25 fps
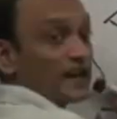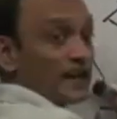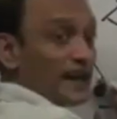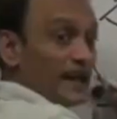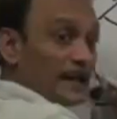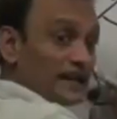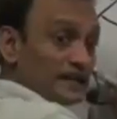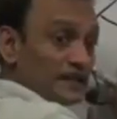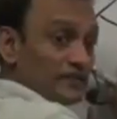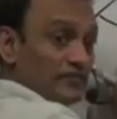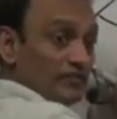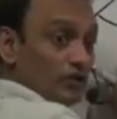the
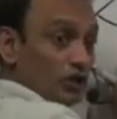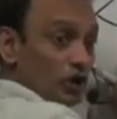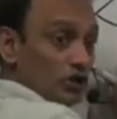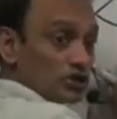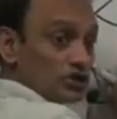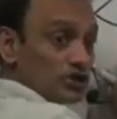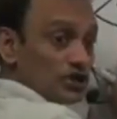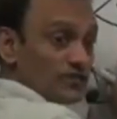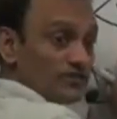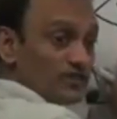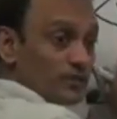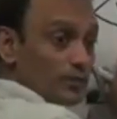relative
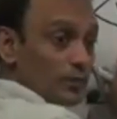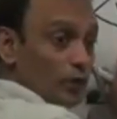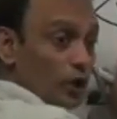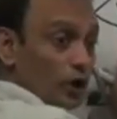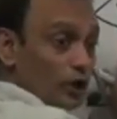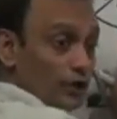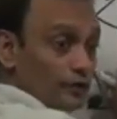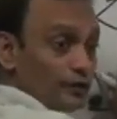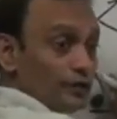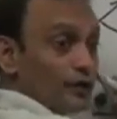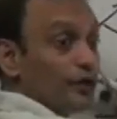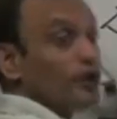velocity of the
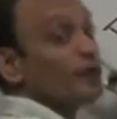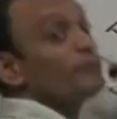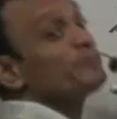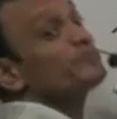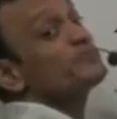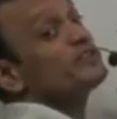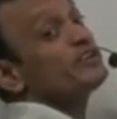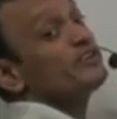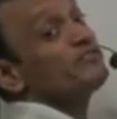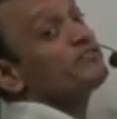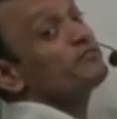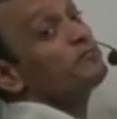boat,
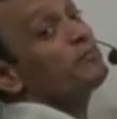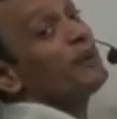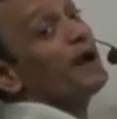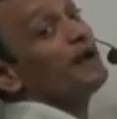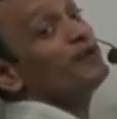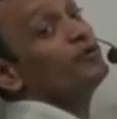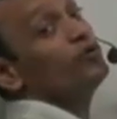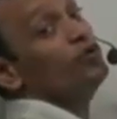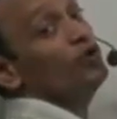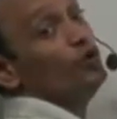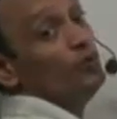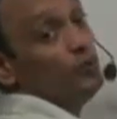observed
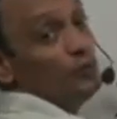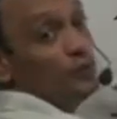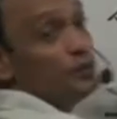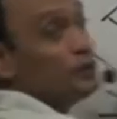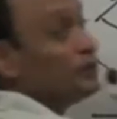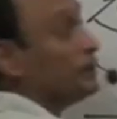by whom?